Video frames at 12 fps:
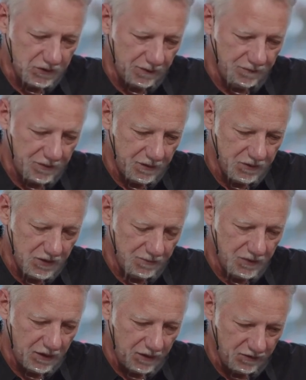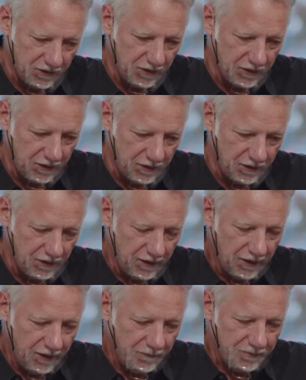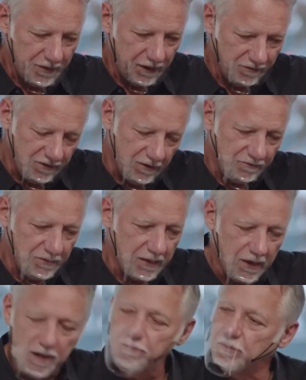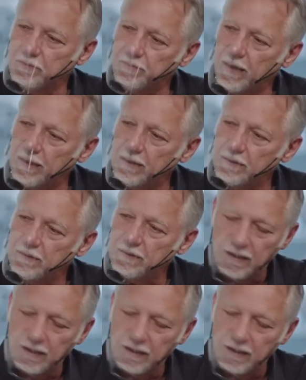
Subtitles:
something of being humbled by it.